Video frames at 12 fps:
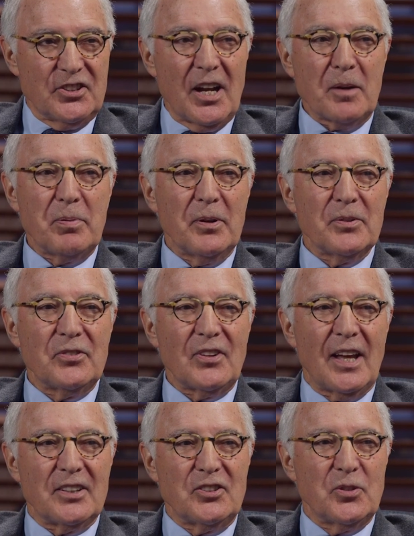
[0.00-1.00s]
Jacques
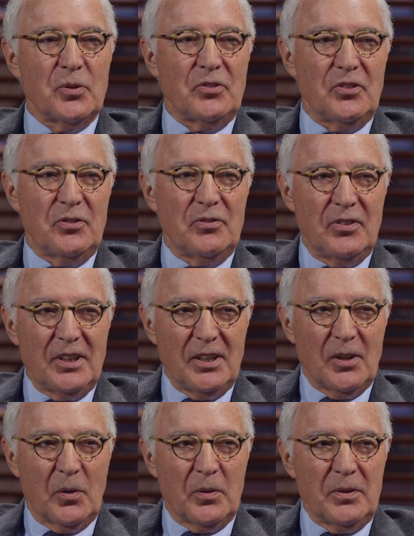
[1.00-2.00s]
Perissat shows this
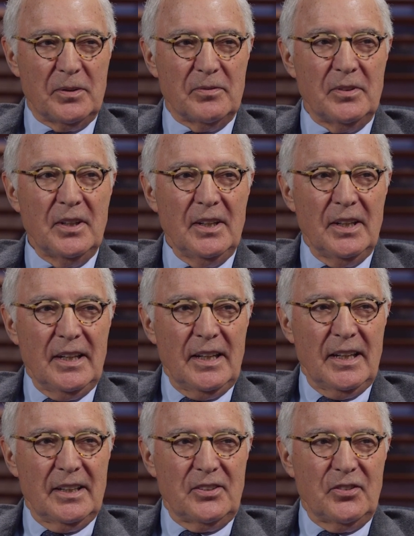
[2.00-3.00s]
video in,
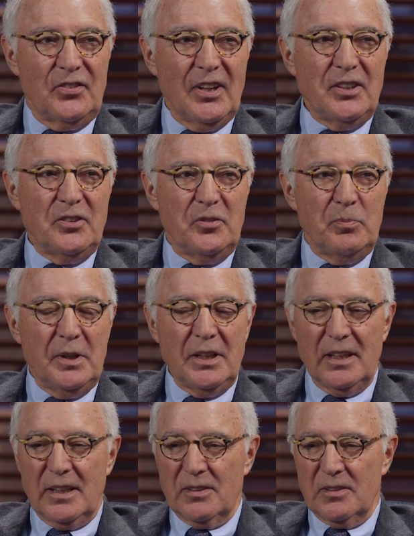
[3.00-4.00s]
at the Sages
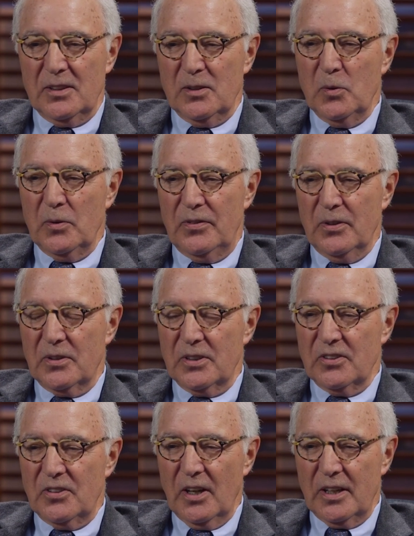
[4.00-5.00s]
meeting in, in Louisville,
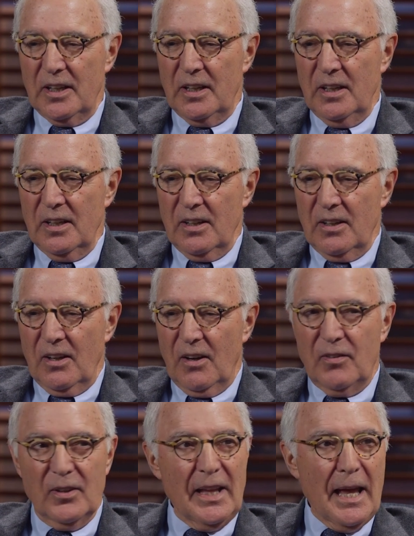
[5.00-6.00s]
Kentucky,
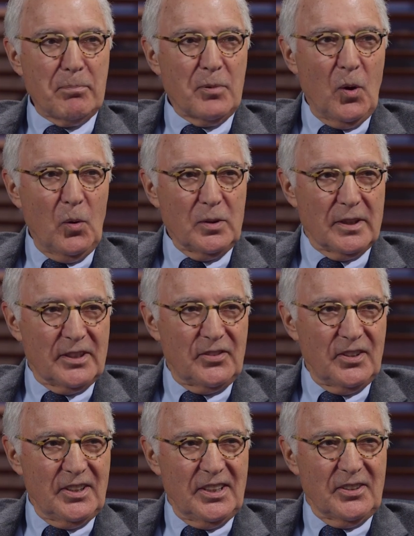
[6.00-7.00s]
of a lap chole.
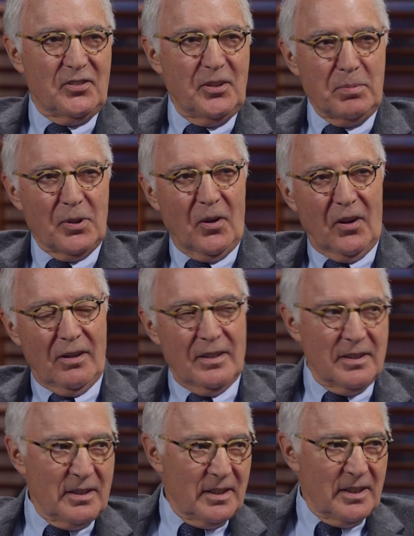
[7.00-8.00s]
It's in the exhibit hall
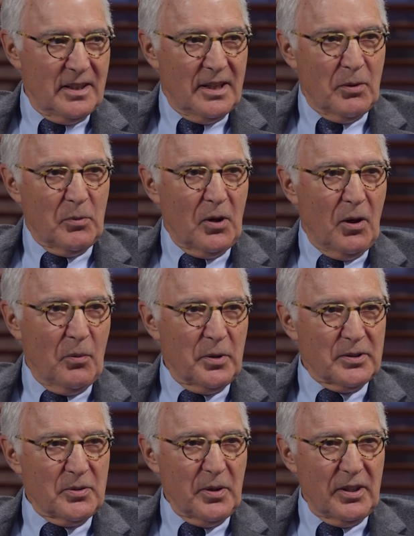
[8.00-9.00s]
and we all
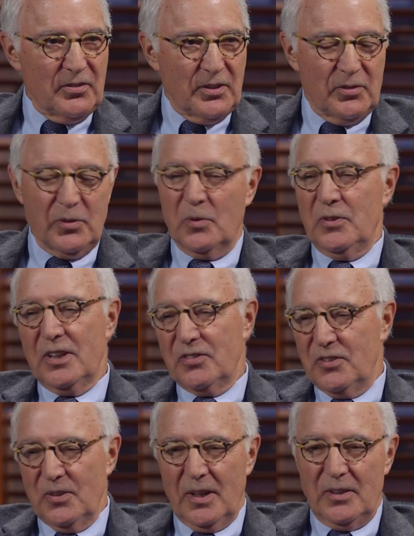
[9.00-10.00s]
went crazy. So
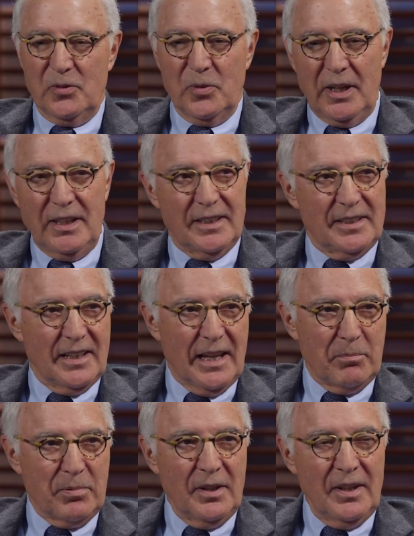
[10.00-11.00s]
next year I train in
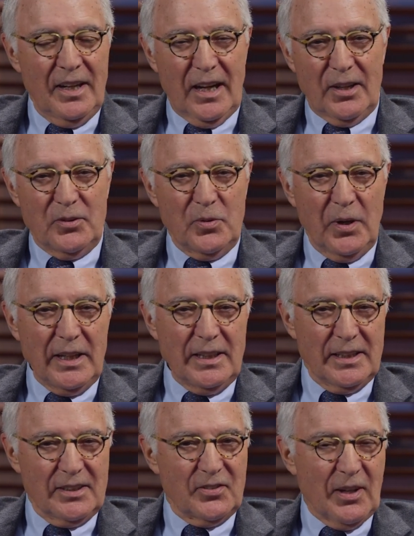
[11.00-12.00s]
lap, I
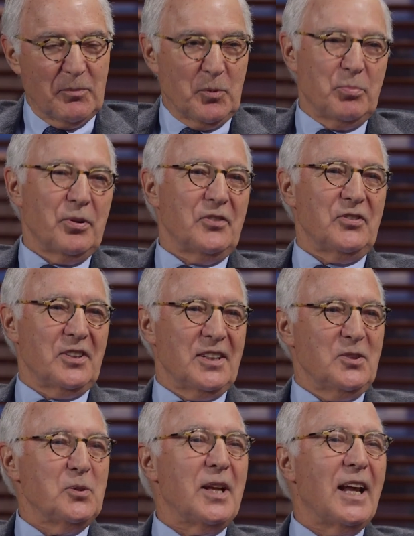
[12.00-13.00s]
train because I'm the
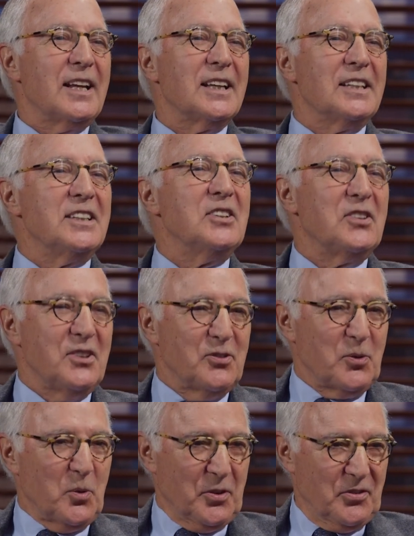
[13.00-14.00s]
president. You can't get into
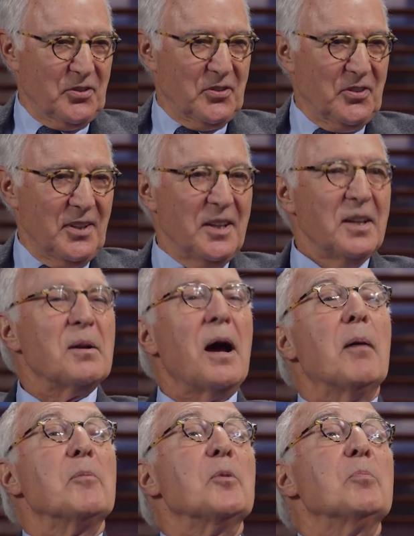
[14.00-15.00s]
these courses.
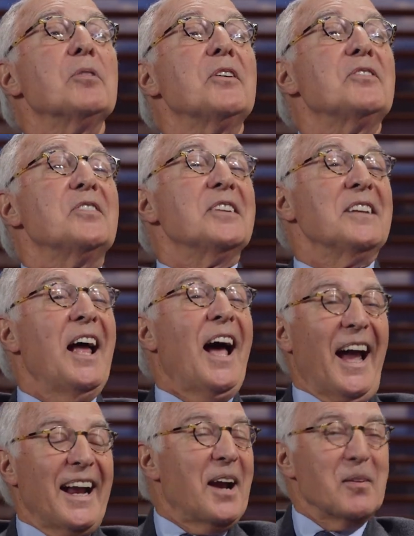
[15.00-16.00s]
I'm the president.
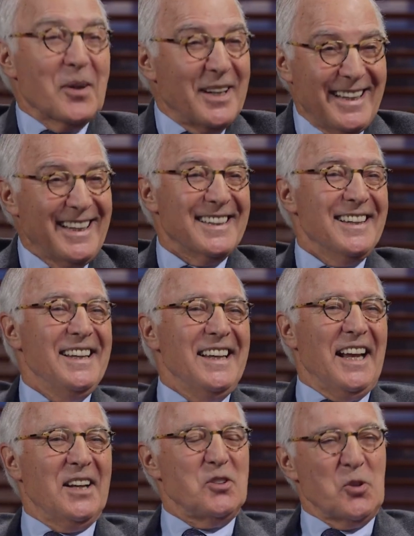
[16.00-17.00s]
I got right in.
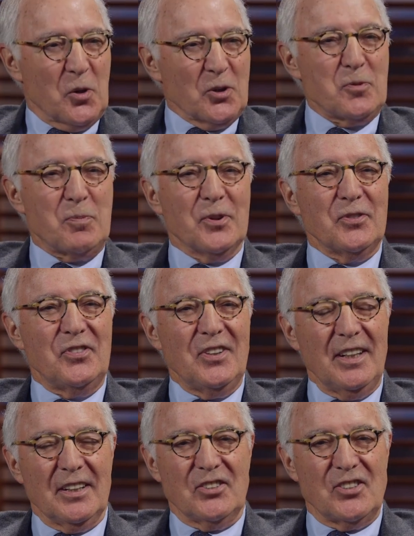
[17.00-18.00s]
And George
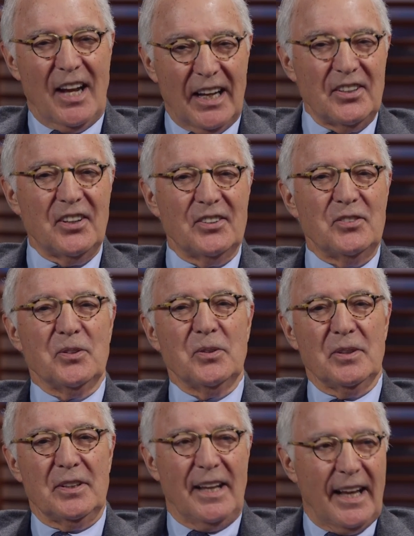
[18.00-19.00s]
Bursey and John
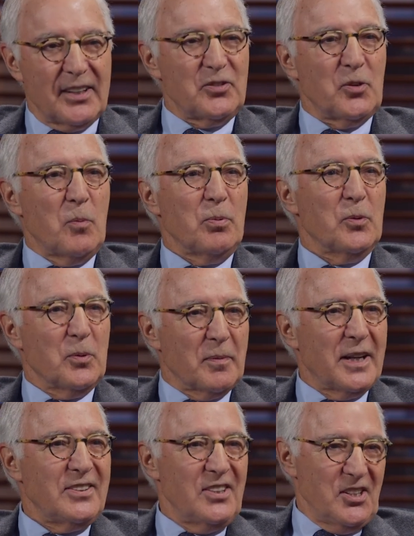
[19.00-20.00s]
Hunter and Nat Soper were
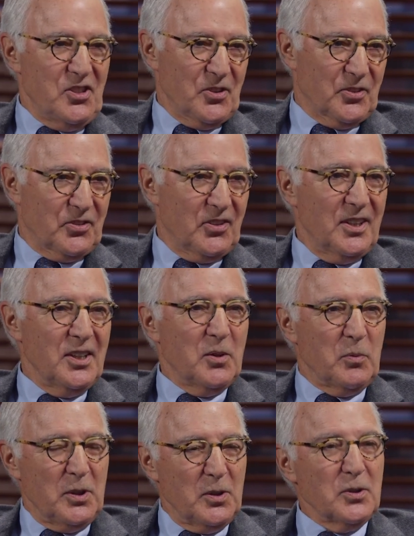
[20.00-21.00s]
my teachers.
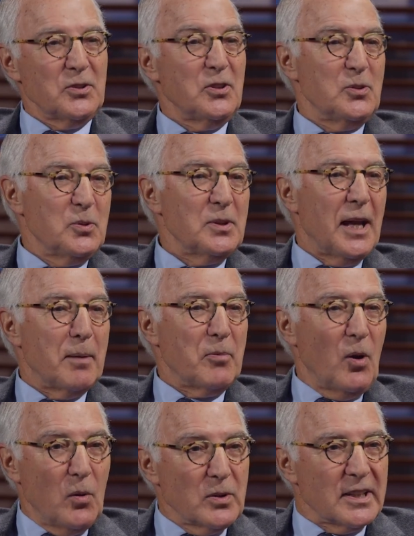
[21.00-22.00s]
We learned to do lap
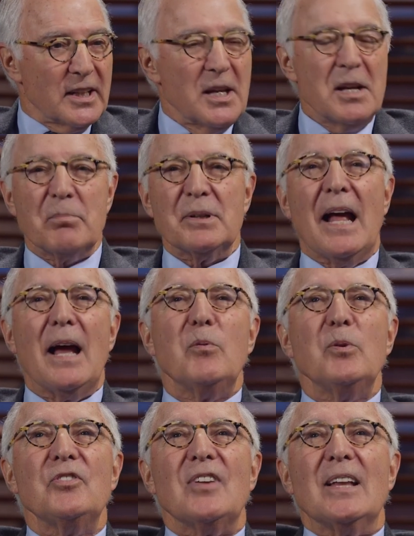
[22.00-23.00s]
coli. Mm. But I
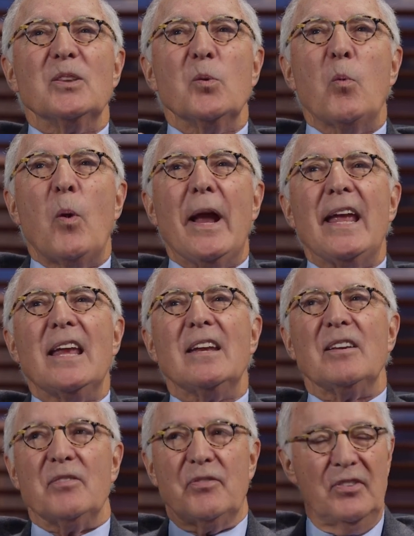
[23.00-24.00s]
was on the
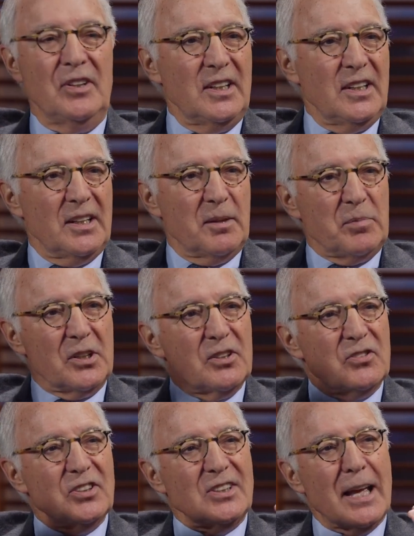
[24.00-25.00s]
wave
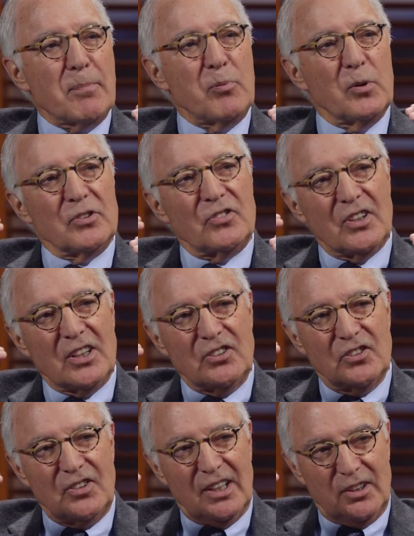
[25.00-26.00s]
because at that point
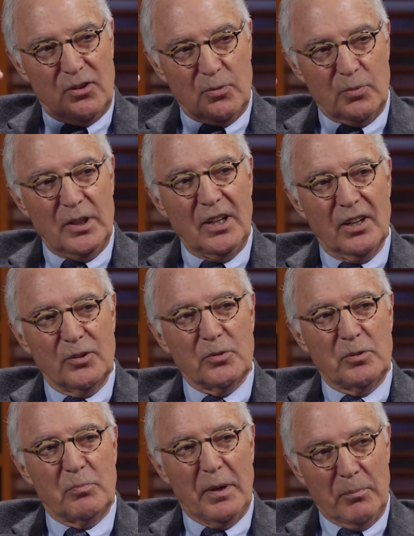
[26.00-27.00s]
Sages had
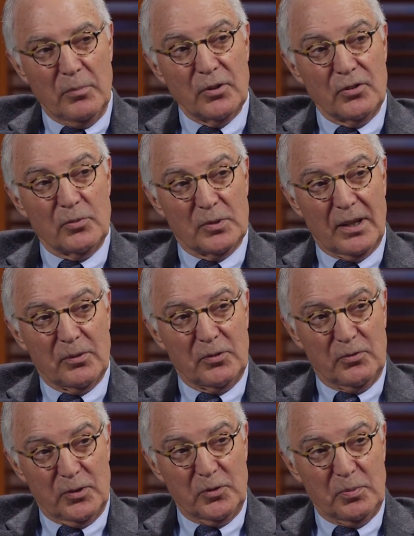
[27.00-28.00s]
300 members when I was
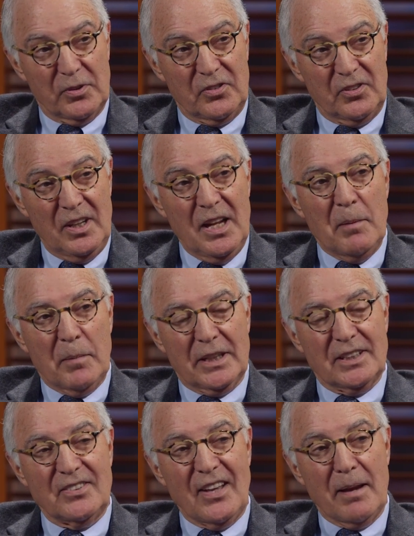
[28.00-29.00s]
first president. By
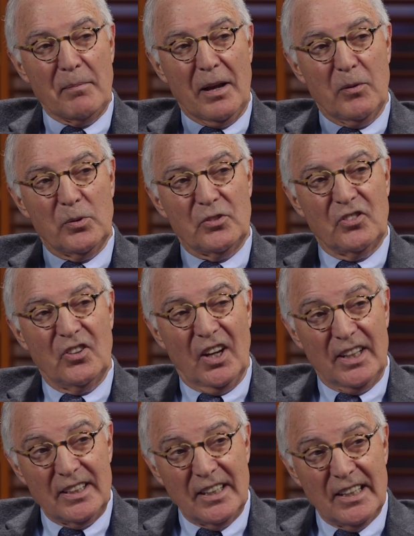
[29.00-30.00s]
the time I was
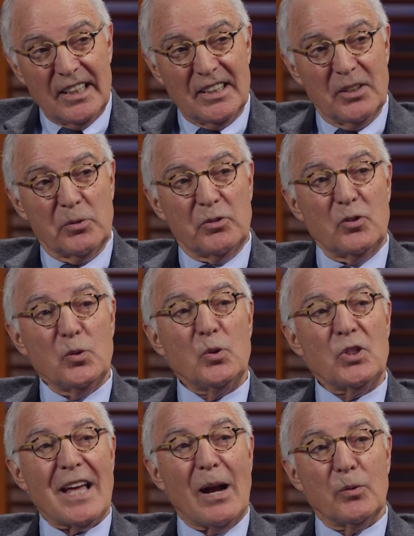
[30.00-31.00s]
done, it was
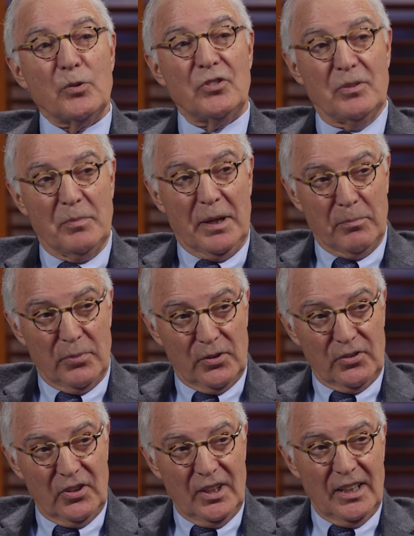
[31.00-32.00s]
2,000
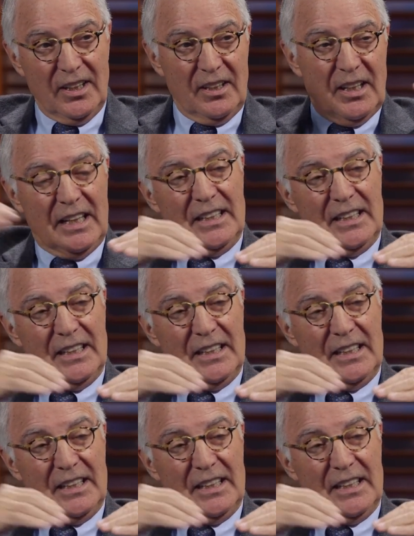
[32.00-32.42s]
members. Yeah.